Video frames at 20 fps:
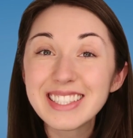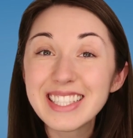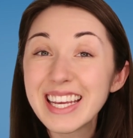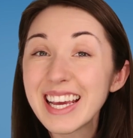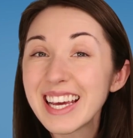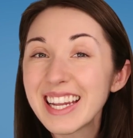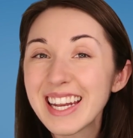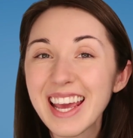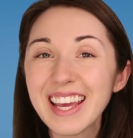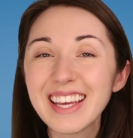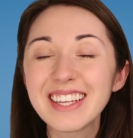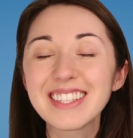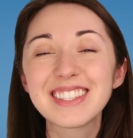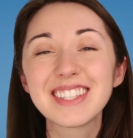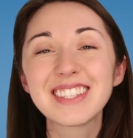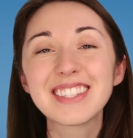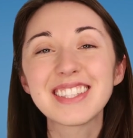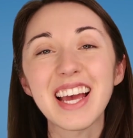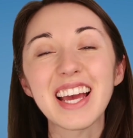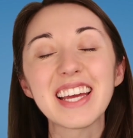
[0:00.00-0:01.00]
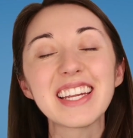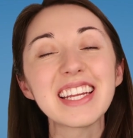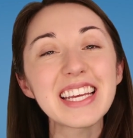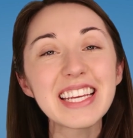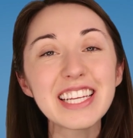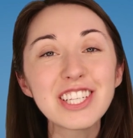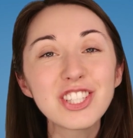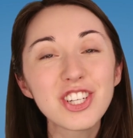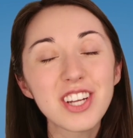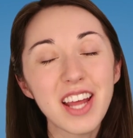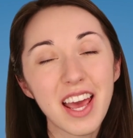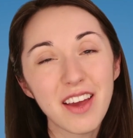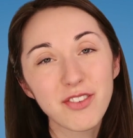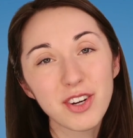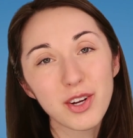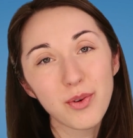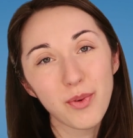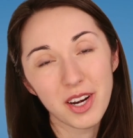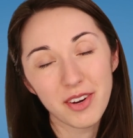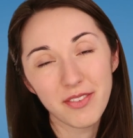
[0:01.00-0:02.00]
DNA is inside each and
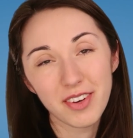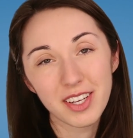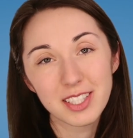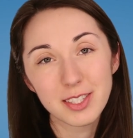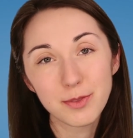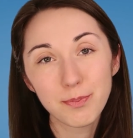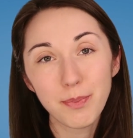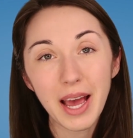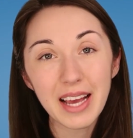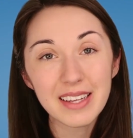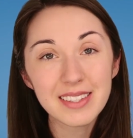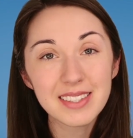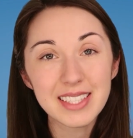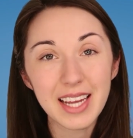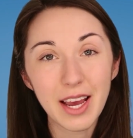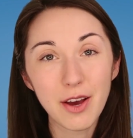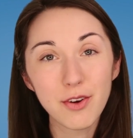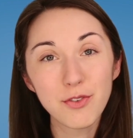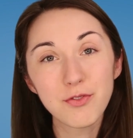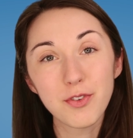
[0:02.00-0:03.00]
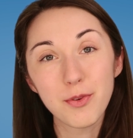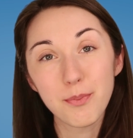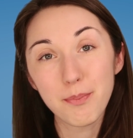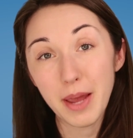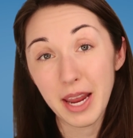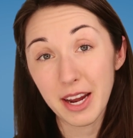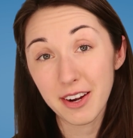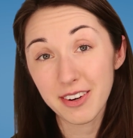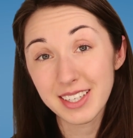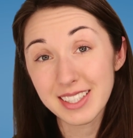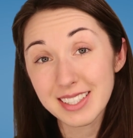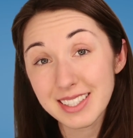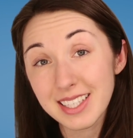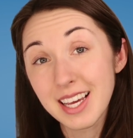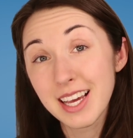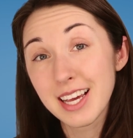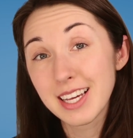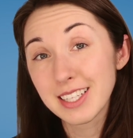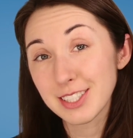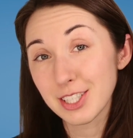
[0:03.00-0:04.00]
every one of us, passed down from parent
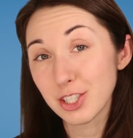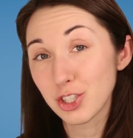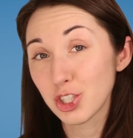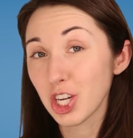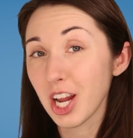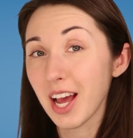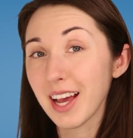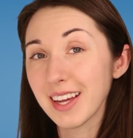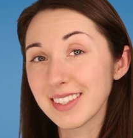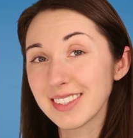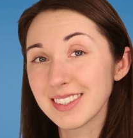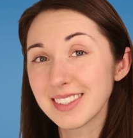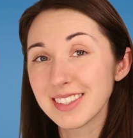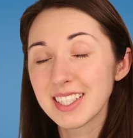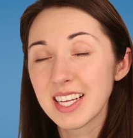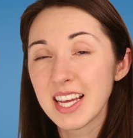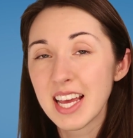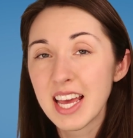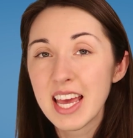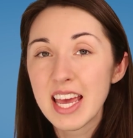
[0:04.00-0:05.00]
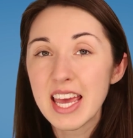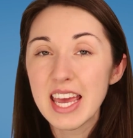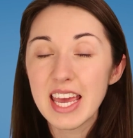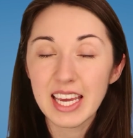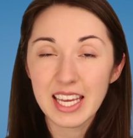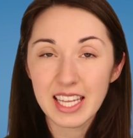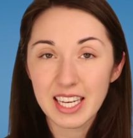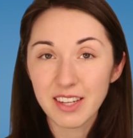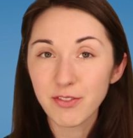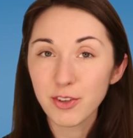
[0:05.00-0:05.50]
to child. It can